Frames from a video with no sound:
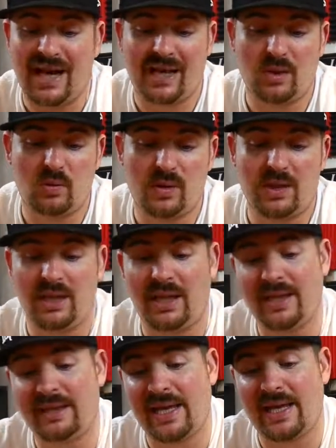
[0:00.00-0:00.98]
I don't really
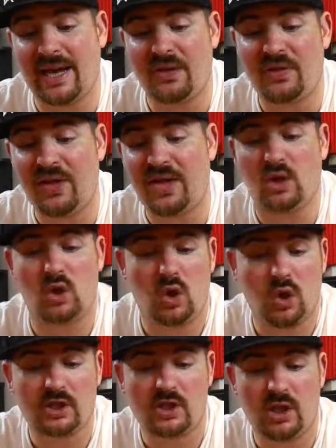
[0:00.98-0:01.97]
like that. I think it
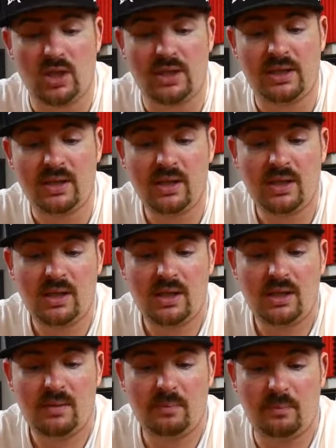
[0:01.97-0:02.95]
looks good,
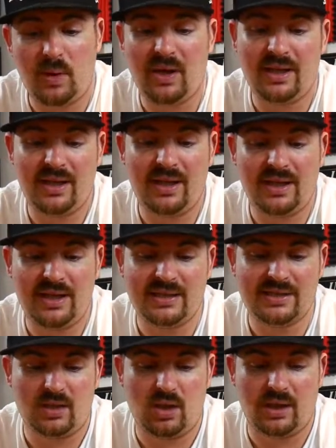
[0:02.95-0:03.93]
but it
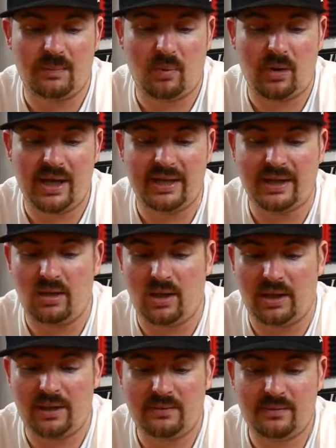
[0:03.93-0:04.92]
is a lot of branding
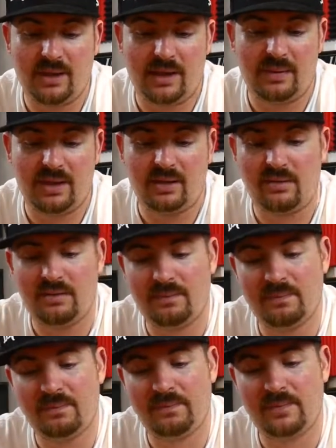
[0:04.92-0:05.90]
on it. I mean,
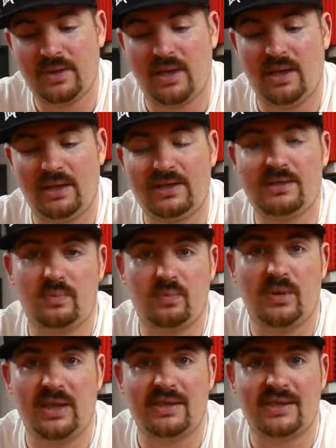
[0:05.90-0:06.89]
it
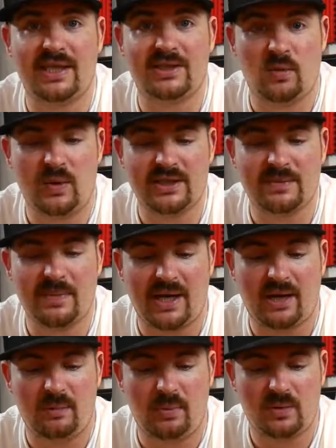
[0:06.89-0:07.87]
says
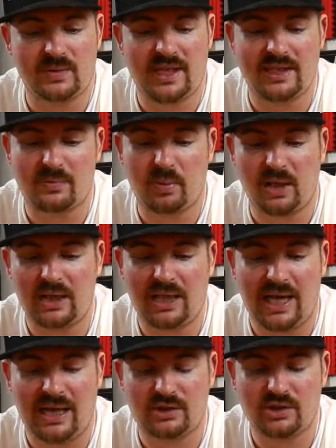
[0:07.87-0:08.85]
Wismec on both sides pretty
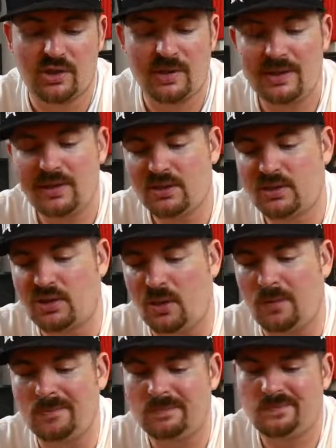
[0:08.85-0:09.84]
large.
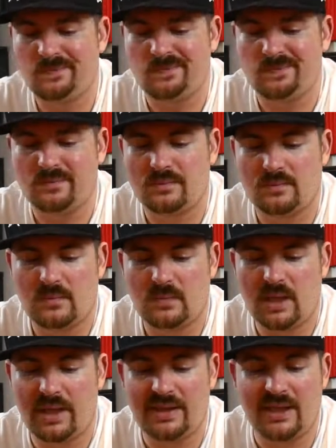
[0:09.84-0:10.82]
So,
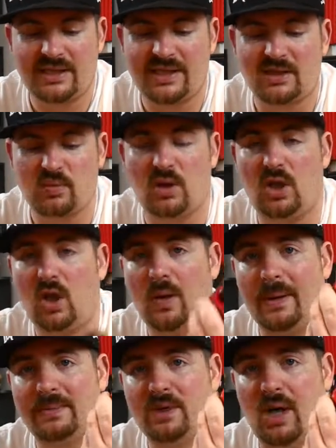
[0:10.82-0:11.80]
and then it says
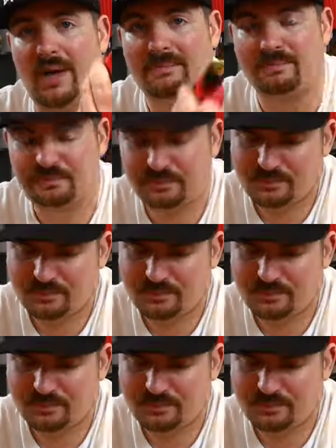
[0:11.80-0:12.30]
Reuleaux up top.